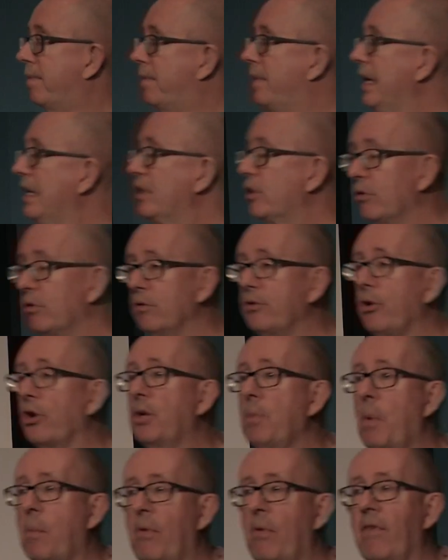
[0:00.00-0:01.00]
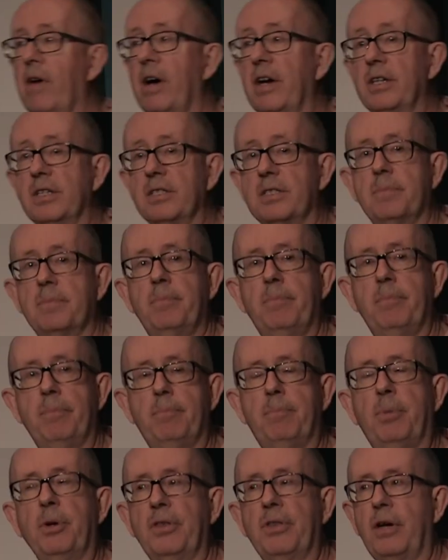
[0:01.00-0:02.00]
These are all document providers,
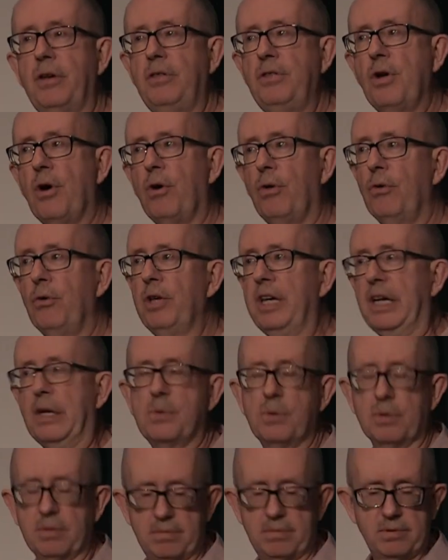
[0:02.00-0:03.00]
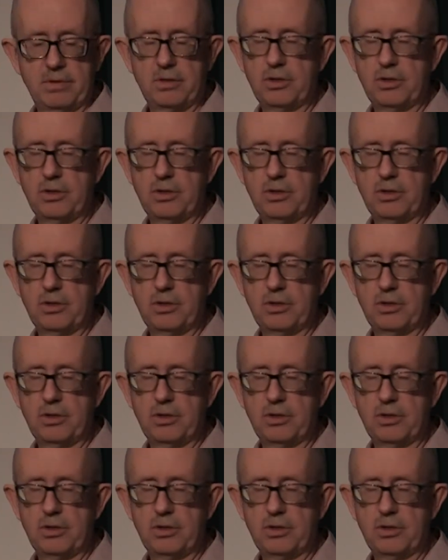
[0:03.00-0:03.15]
but they're not all equal.